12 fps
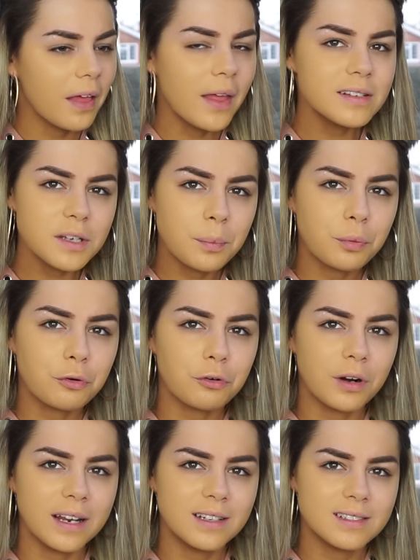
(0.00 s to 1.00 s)
That's a
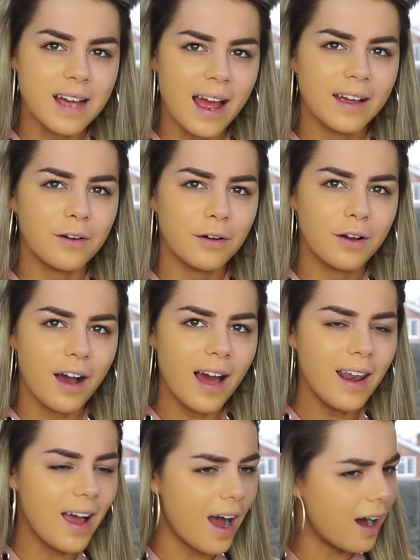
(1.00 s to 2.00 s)
pretty dang good
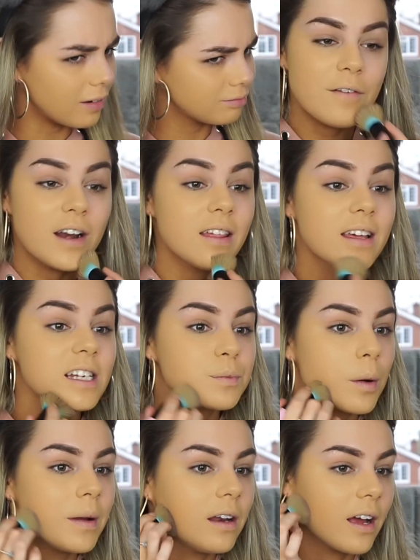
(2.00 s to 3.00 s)
colour. If anything, it's
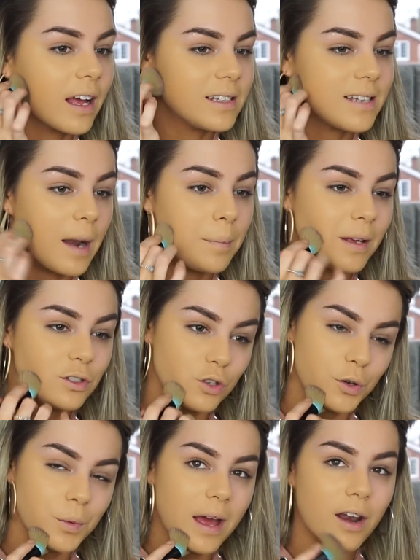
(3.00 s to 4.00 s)
probably like a tad bit
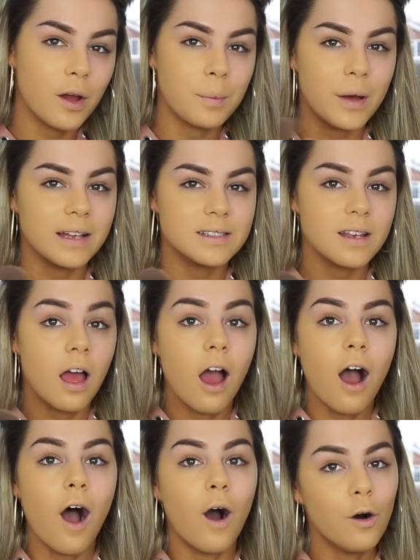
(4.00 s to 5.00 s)
too yellow, but it's,
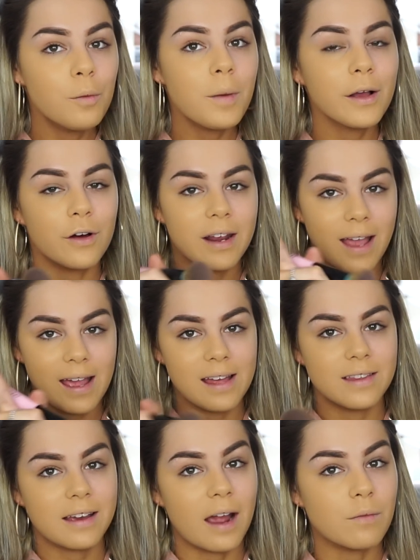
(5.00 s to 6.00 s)
oh my God, okay,
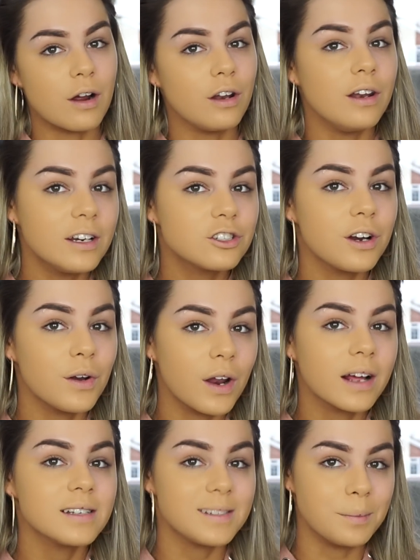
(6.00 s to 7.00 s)
in the camera, I literally look
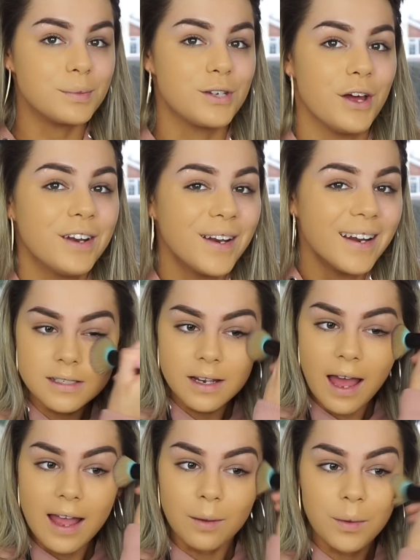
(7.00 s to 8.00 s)
like a Simpson. It's
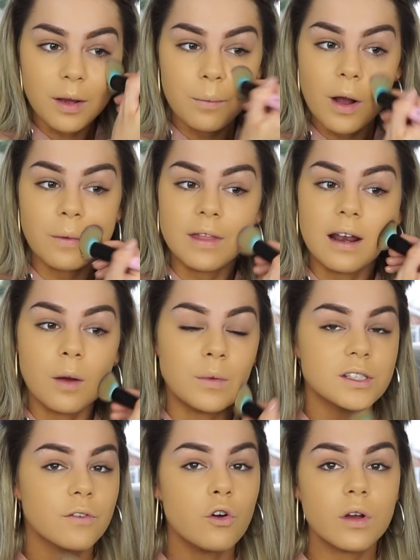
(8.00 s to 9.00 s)
okay, we can work with it. Like
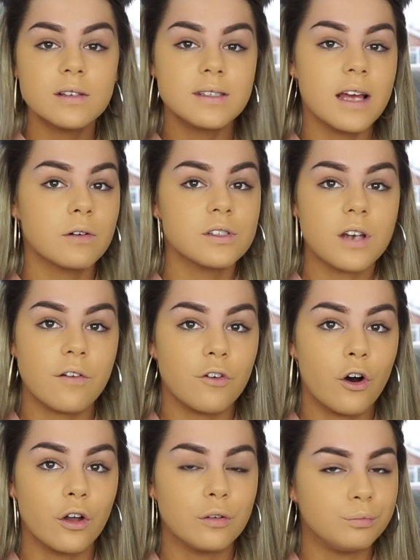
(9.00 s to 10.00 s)
once I've got concealer and stuff
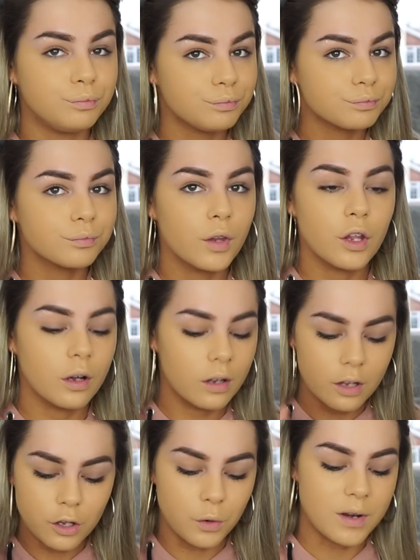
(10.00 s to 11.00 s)
on,
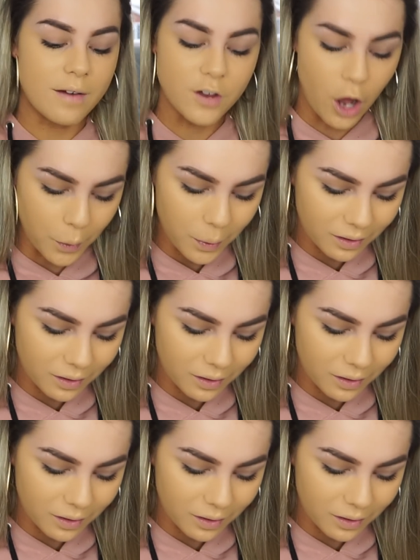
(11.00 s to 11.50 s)
you'd never know.